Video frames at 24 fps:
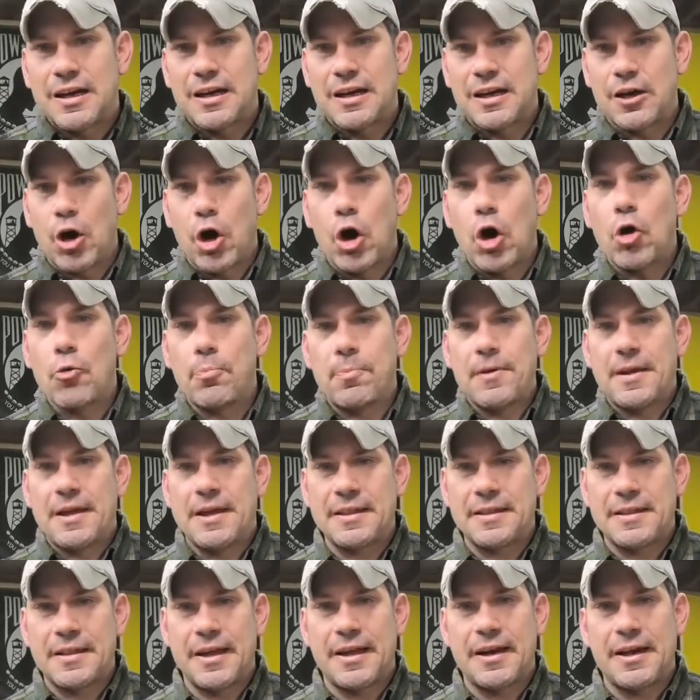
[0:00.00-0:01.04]

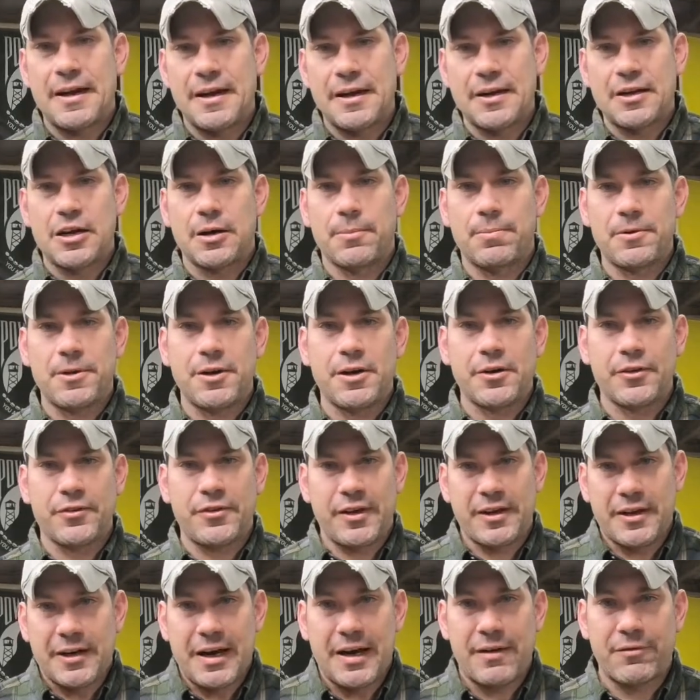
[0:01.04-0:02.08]
hoping that in a couple years
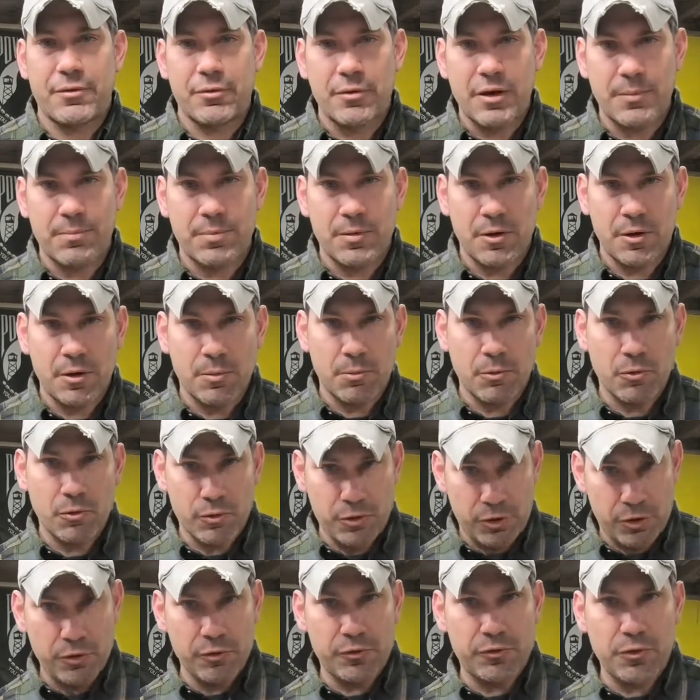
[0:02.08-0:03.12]
I can have a reputable
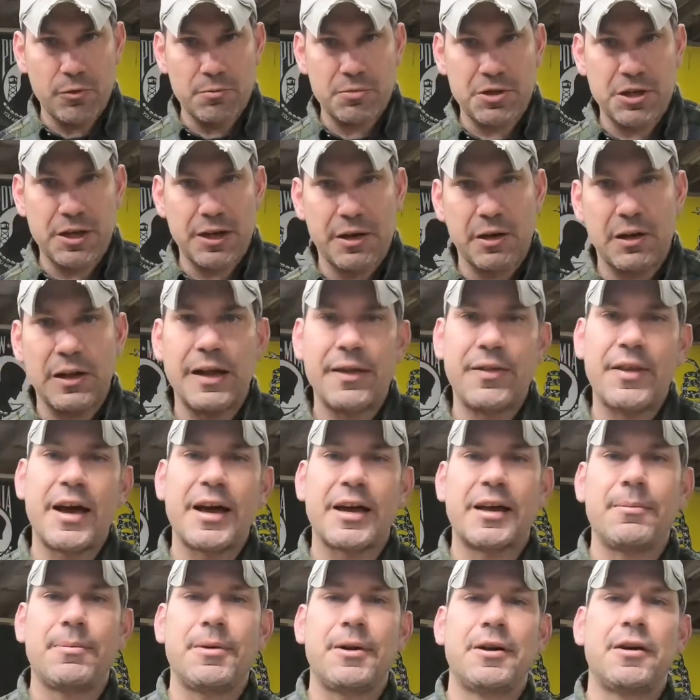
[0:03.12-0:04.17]
YouTube channel, and that
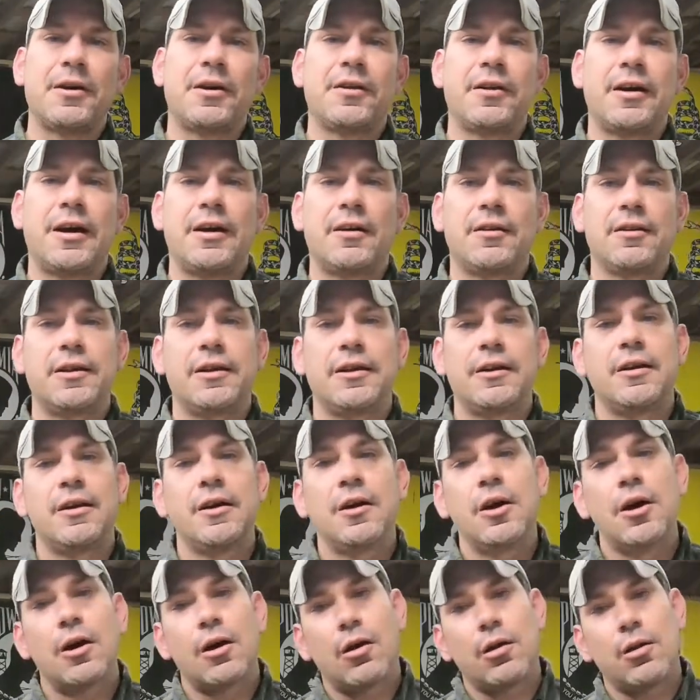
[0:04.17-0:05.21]
can be another outlet,
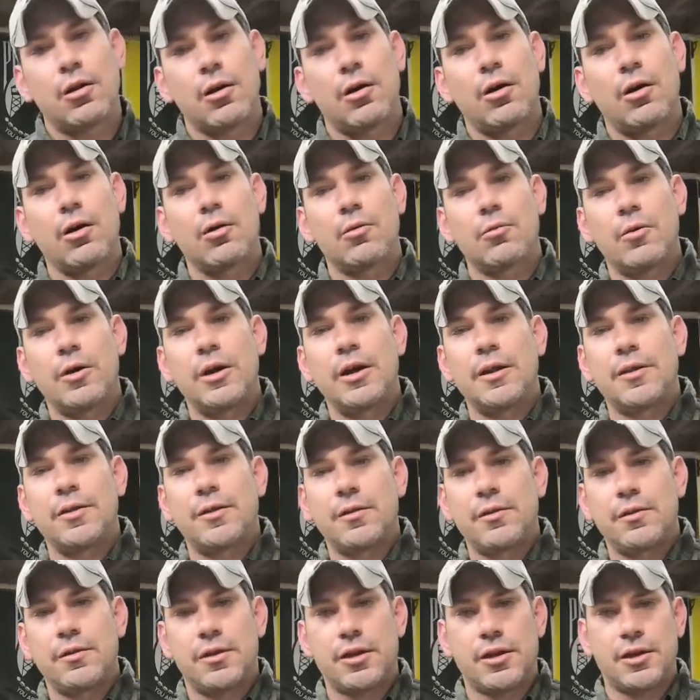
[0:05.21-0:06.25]
along with
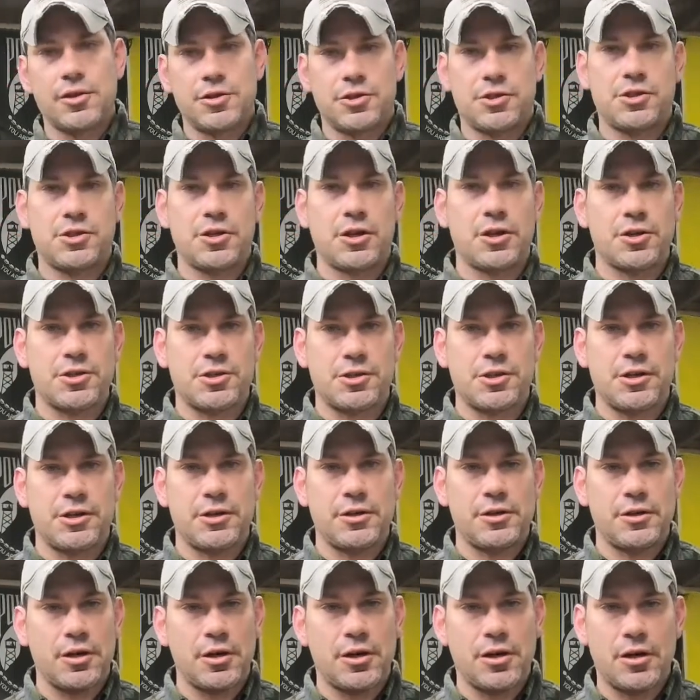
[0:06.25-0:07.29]
the
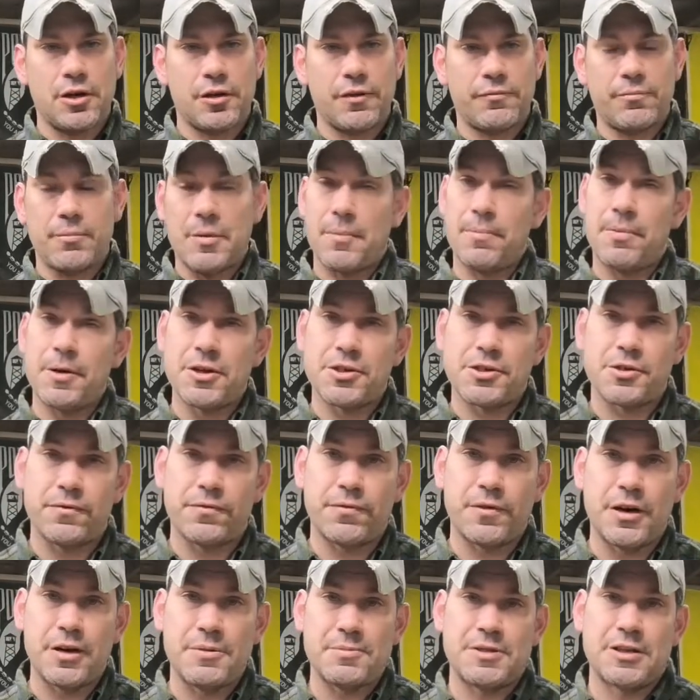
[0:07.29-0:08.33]
construction of my picture
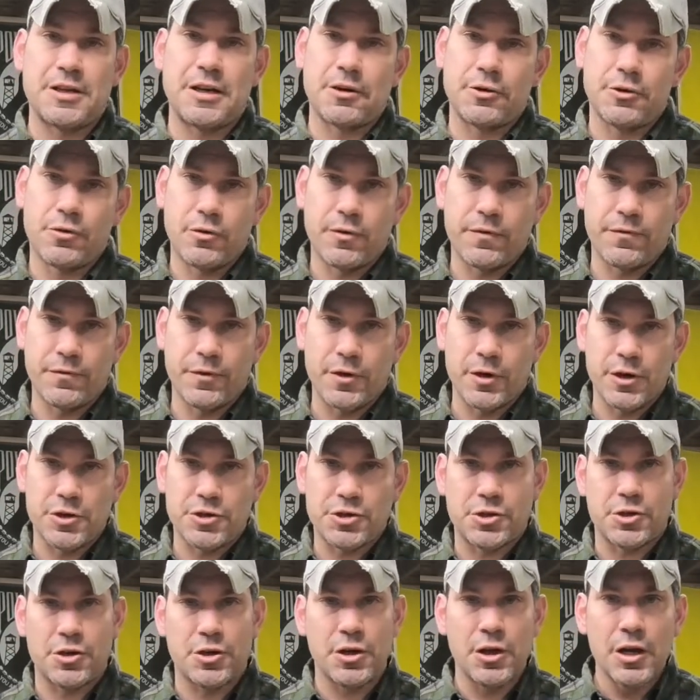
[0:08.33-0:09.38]
frames and outdoor
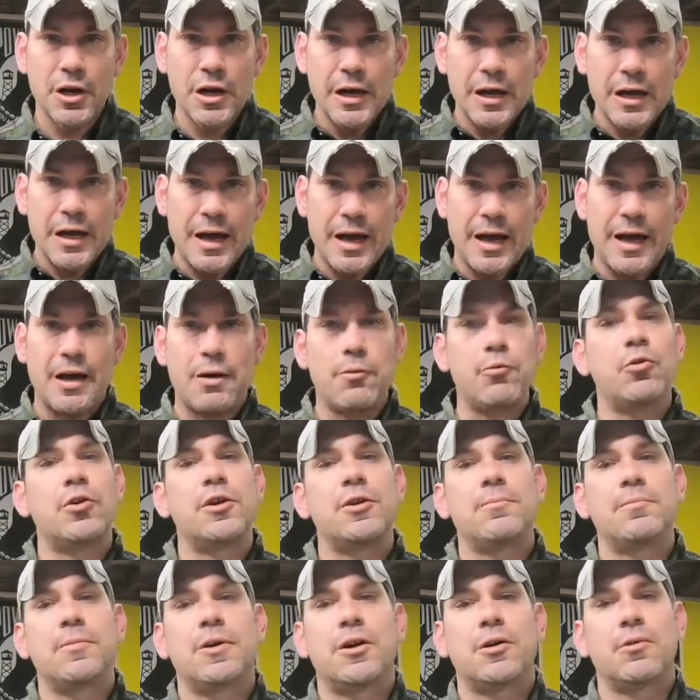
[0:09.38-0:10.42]
furniture and
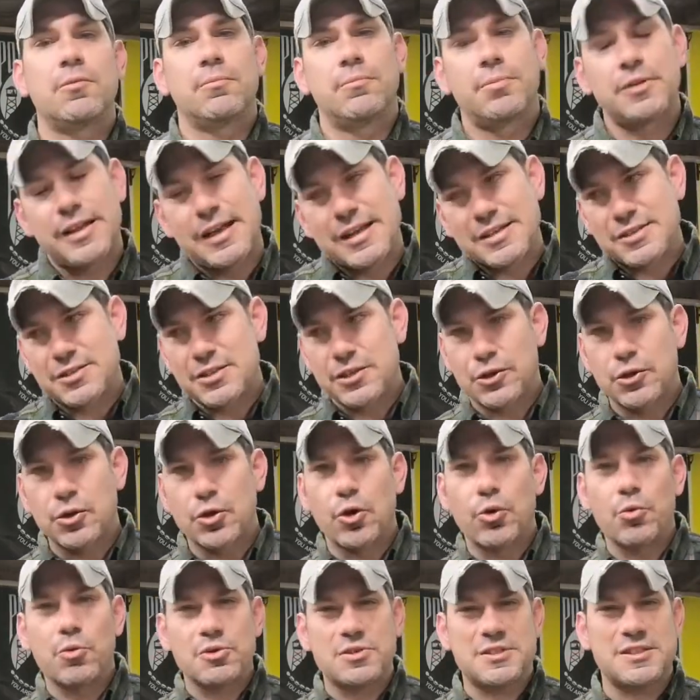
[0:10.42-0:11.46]
wood mill. But that's the
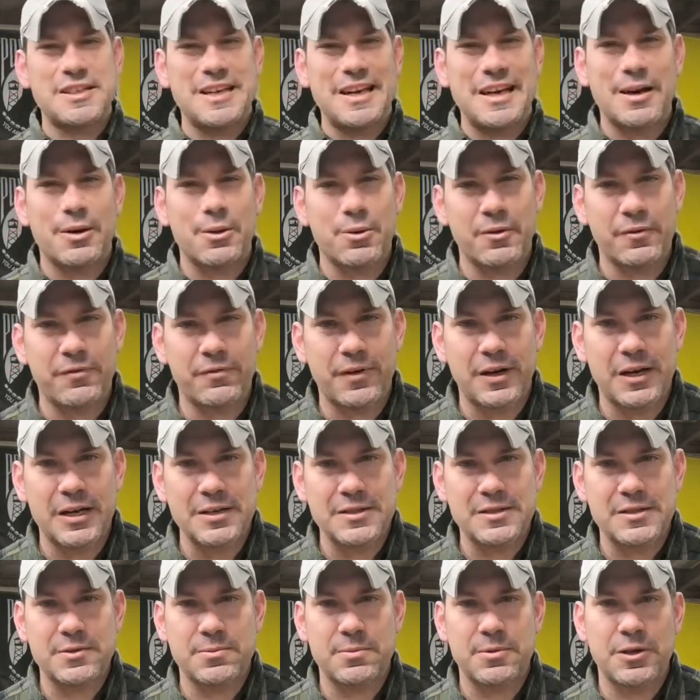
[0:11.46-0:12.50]
goal. We'll see how it
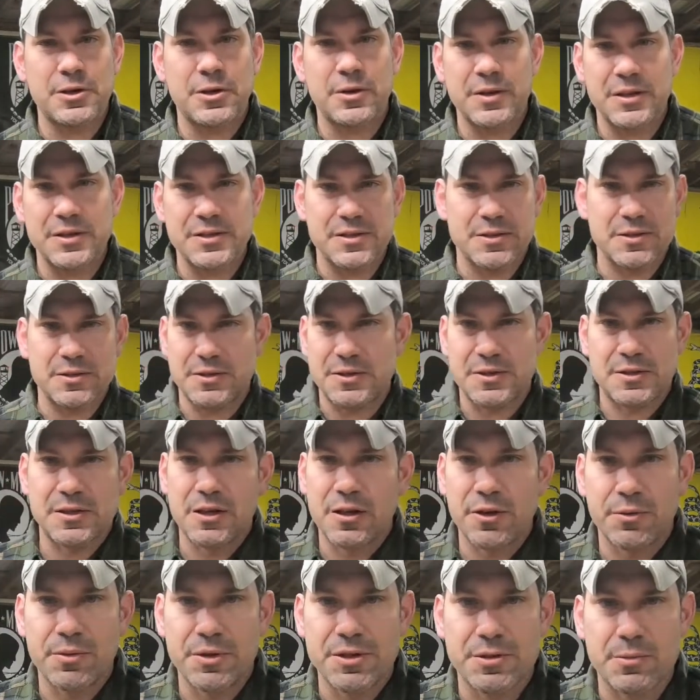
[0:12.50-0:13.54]
refines as we go. That's
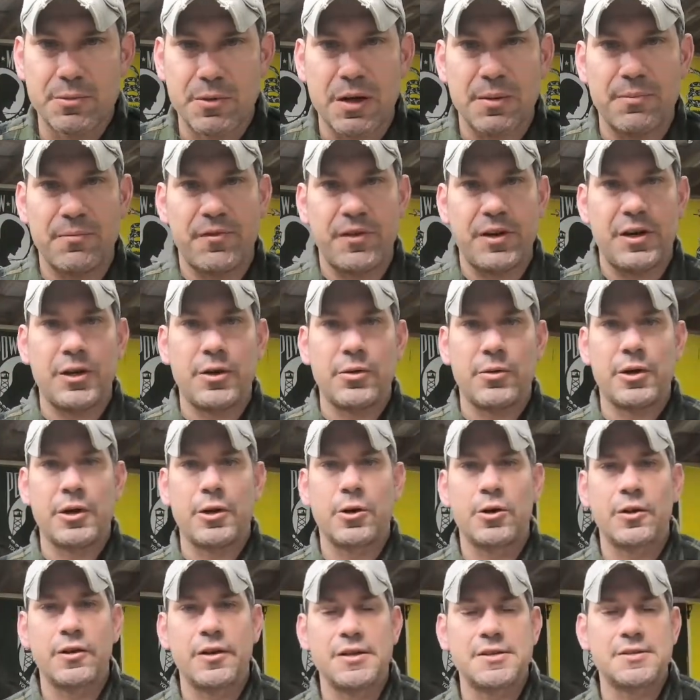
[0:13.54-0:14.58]
another reason why I'm videoing
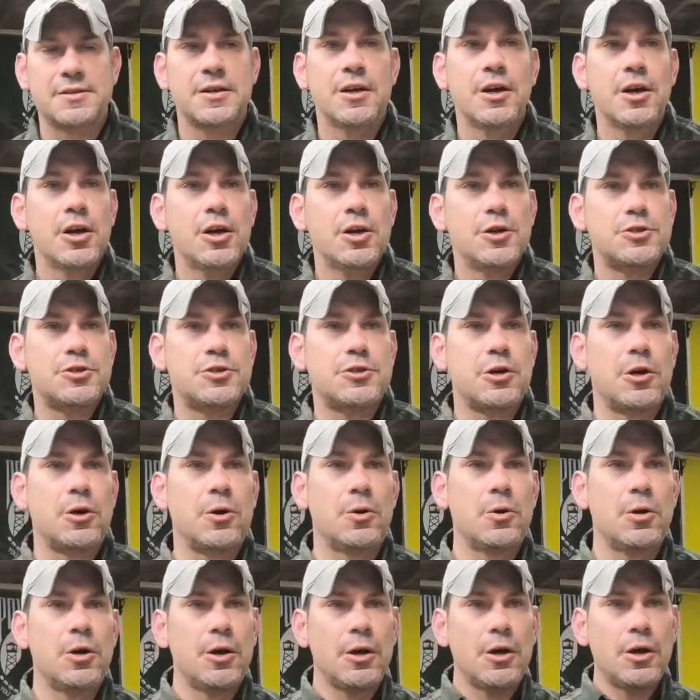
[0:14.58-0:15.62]
all this.
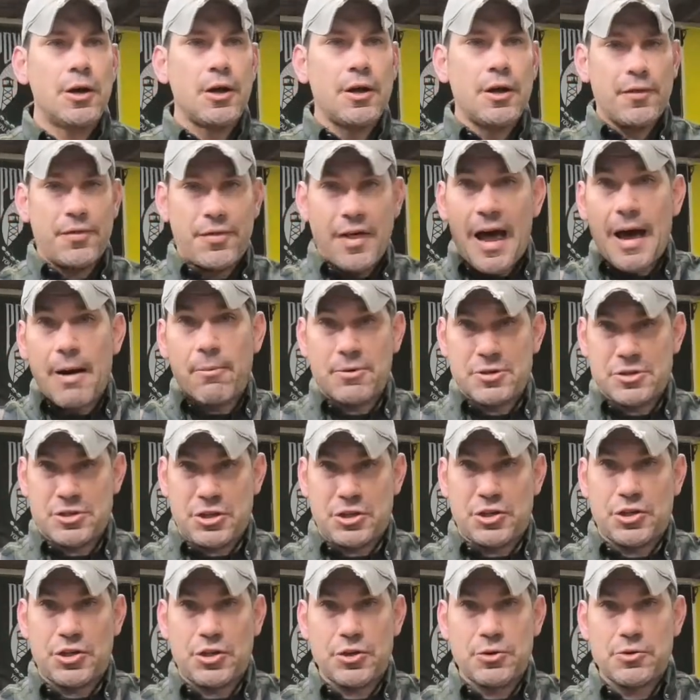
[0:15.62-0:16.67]
So that was a
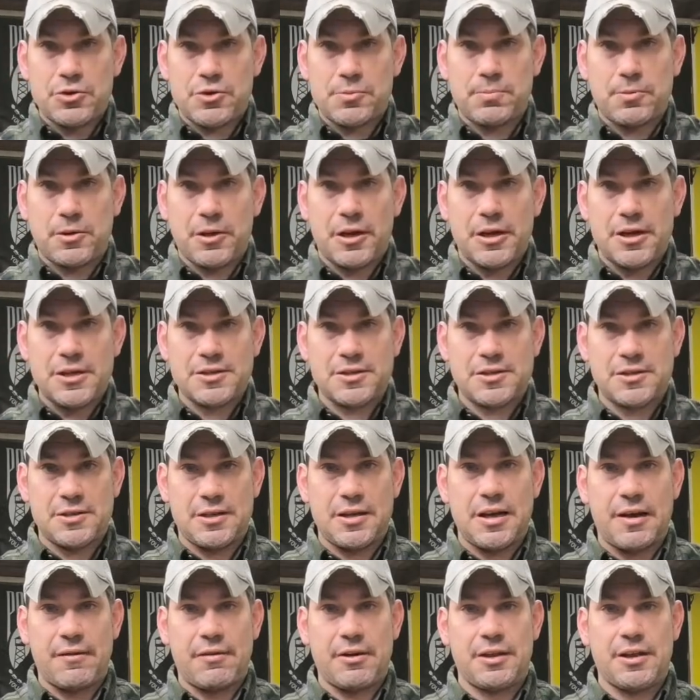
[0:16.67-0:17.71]
huge plus.
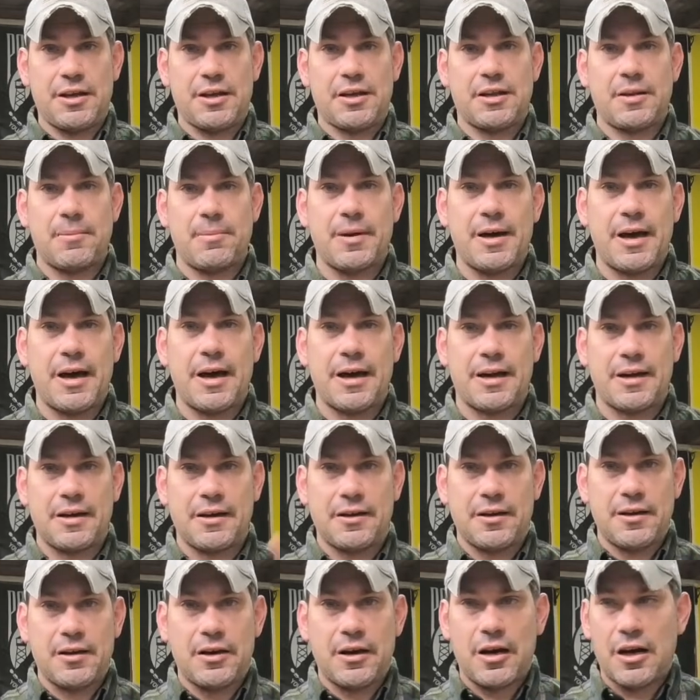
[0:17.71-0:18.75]
Everything in the back
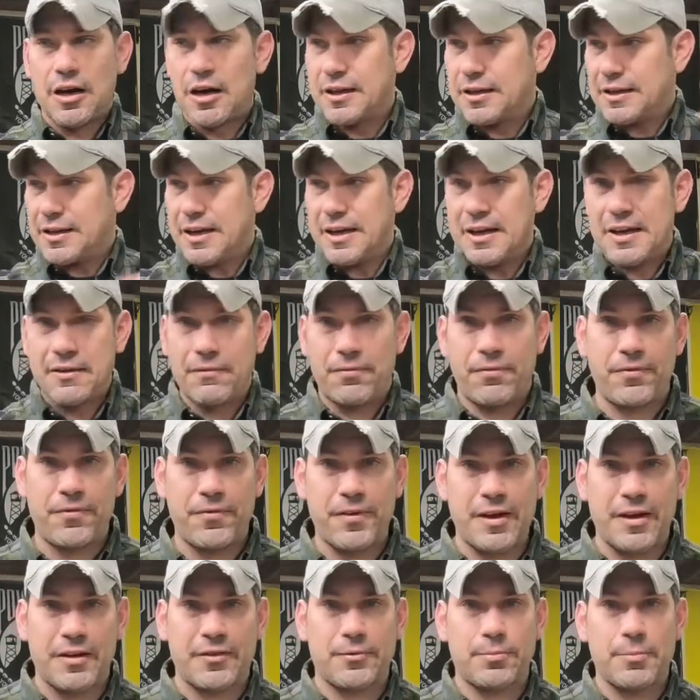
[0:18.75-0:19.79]
getting
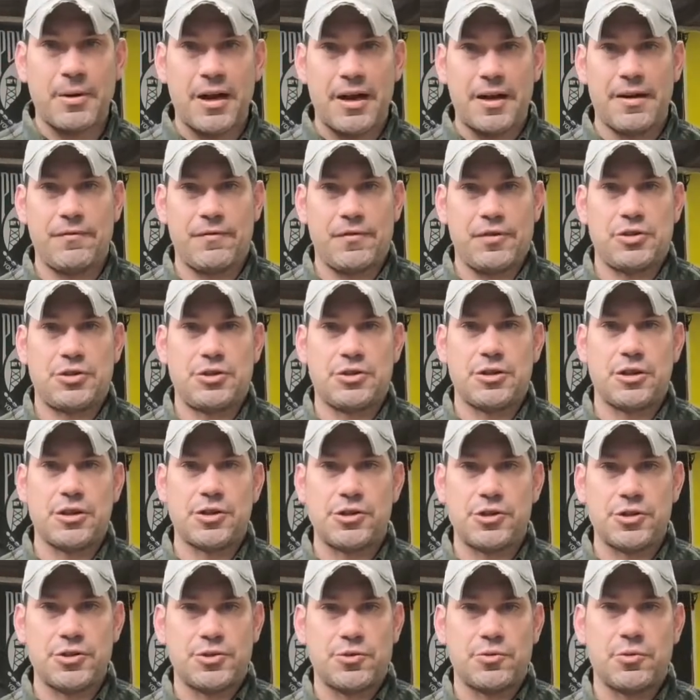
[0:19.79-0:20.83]
fixed. My
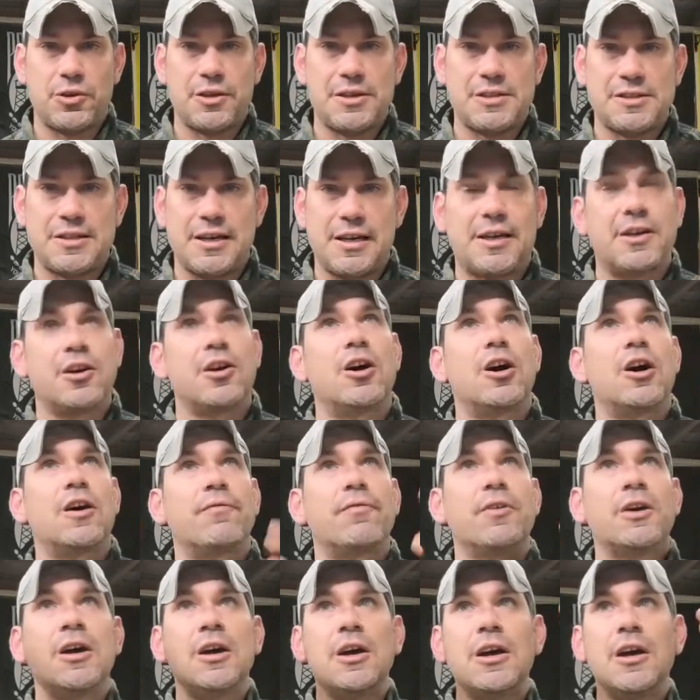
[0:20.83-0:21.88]
infrastructure is really taken
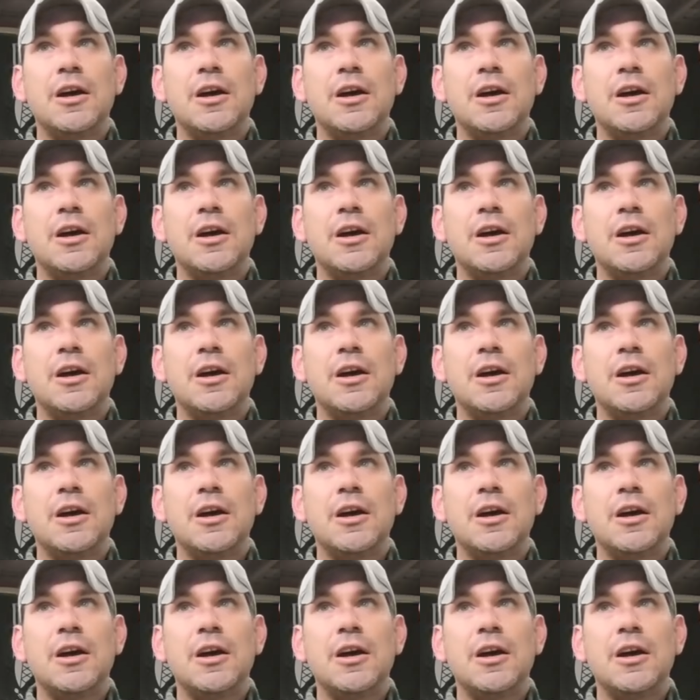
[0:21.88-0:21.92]
off.